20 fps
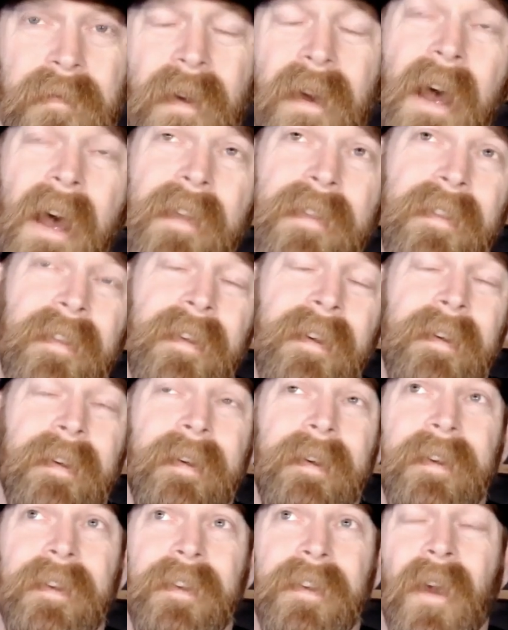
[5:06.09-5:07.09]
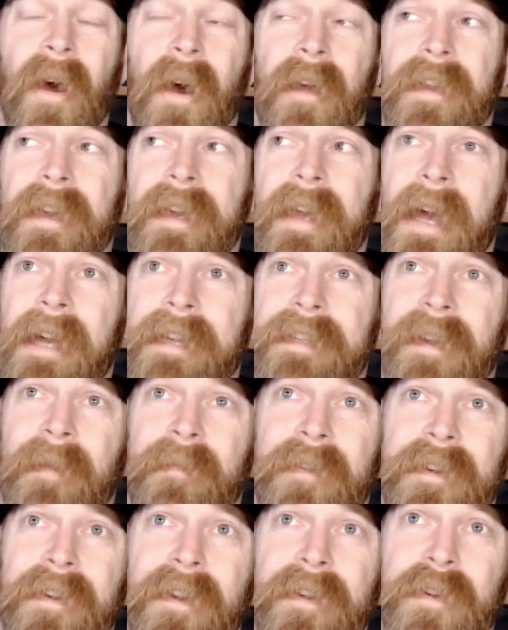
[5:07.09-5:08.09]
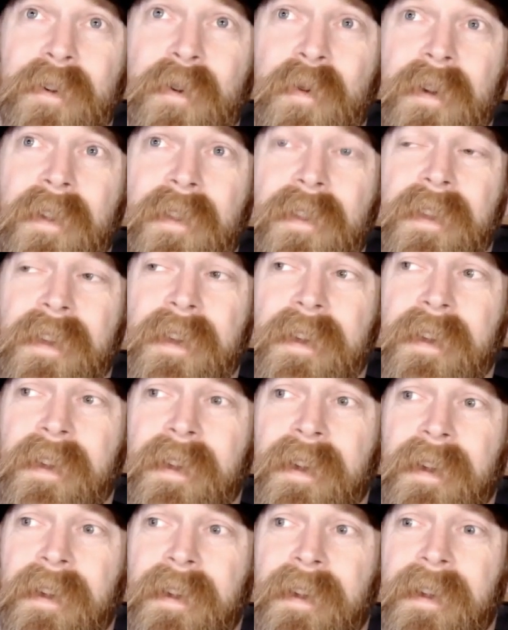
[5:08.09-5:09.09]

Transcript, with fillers: Well, I, you know, I think it has something to do with the